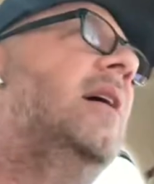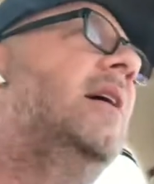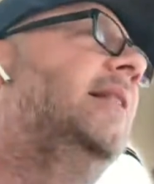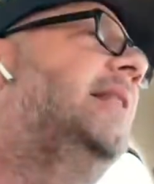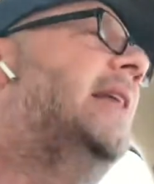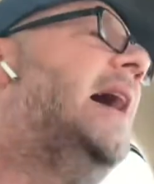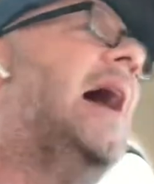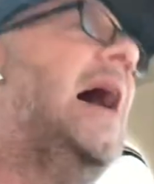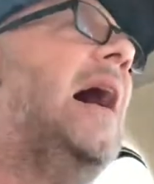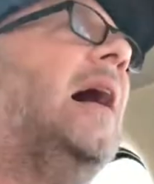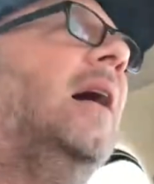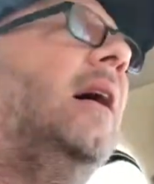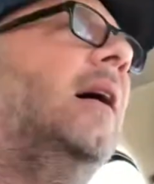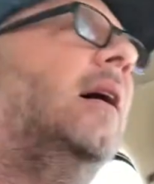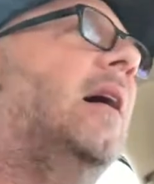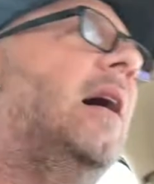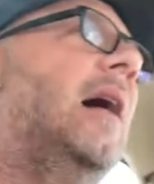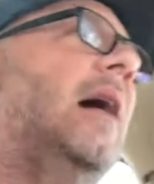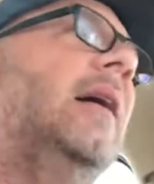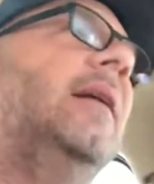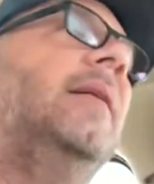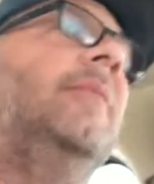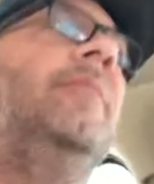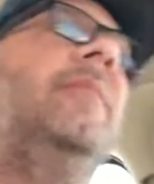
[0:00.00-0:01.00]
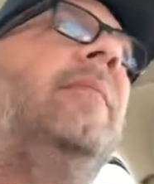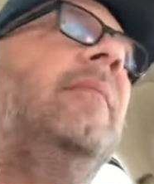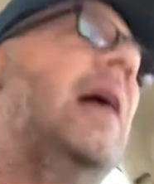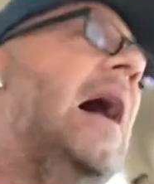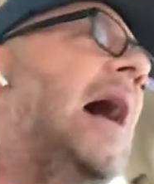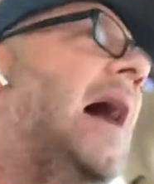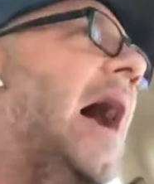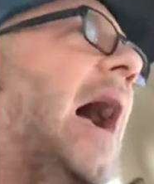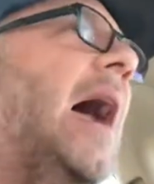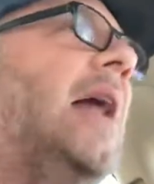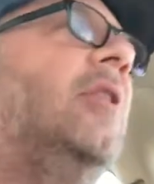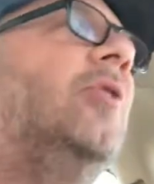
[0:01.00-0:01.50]
That
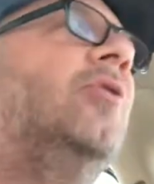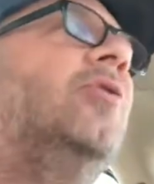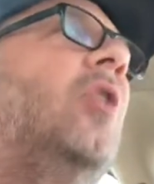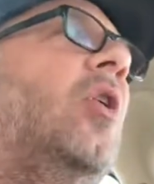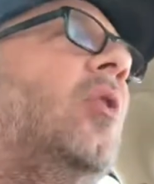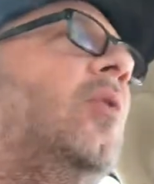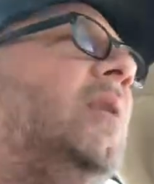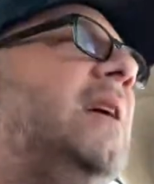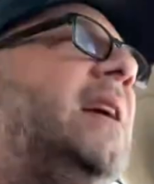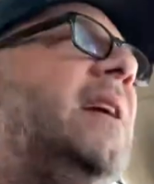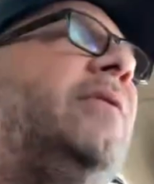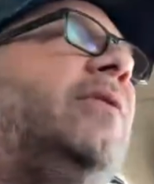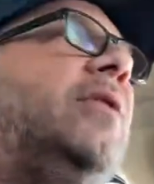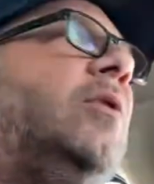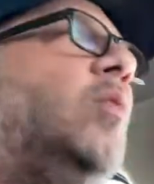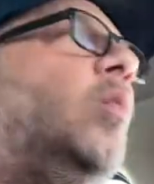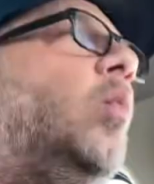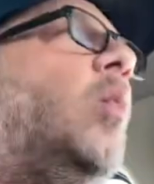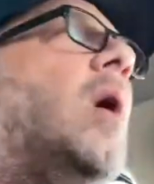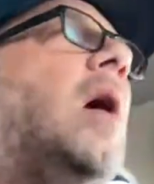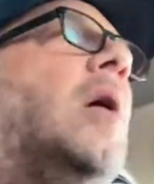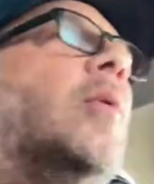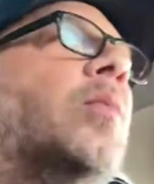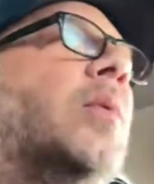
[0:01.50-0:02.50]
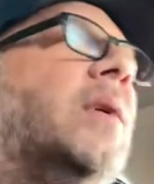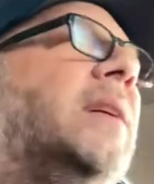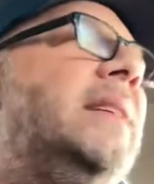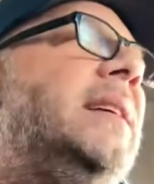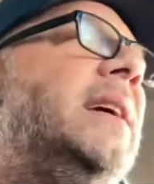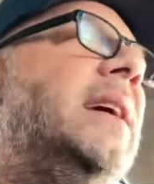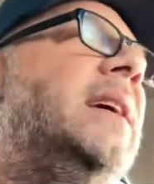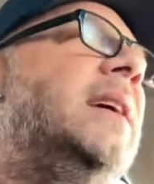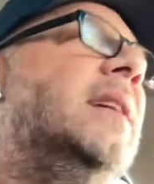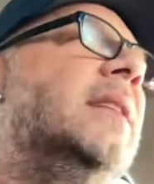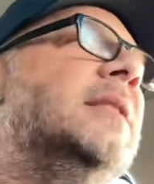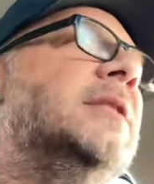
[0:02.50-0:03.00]
I don't know even what
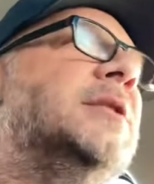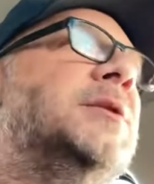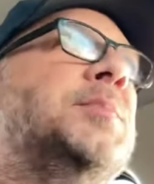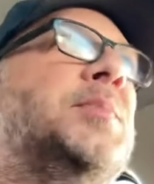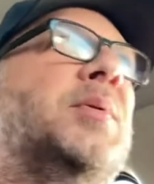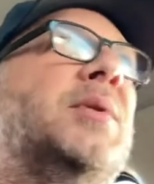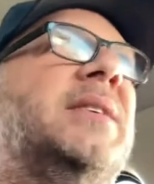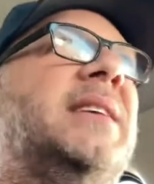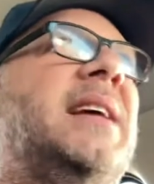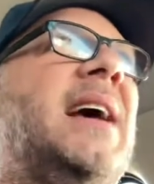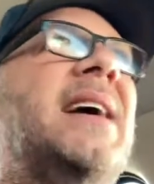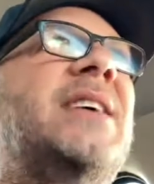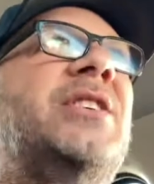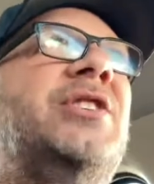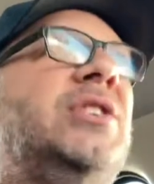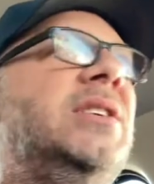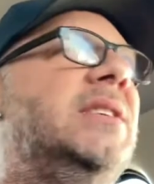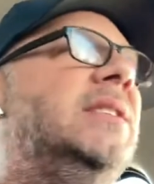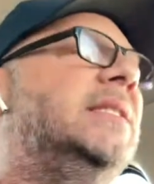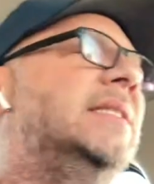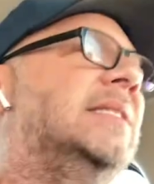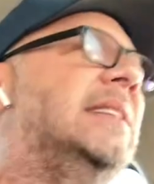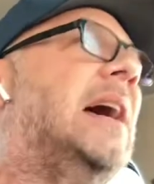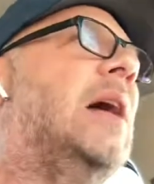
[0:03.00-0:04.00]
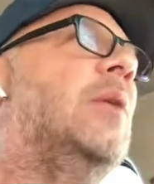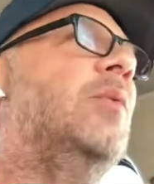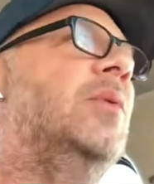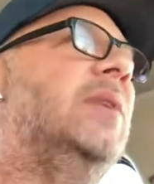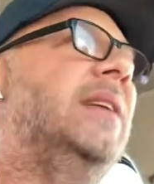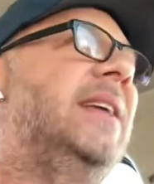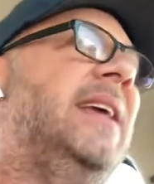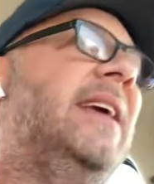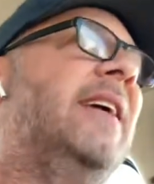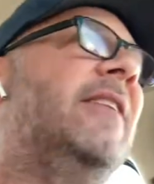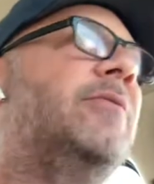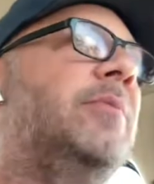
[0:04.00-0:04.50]
ridiculous protections that
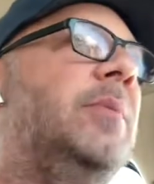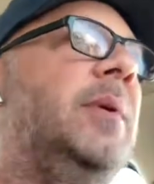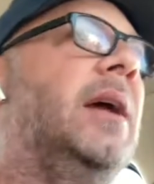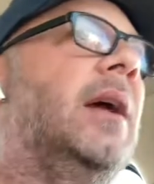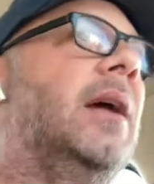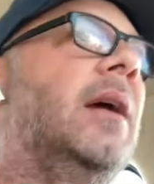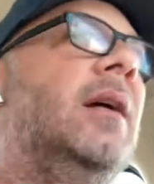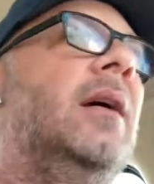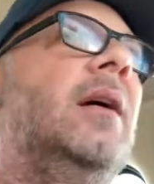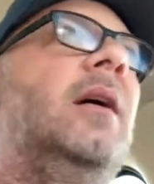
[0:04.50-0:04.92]
would give me.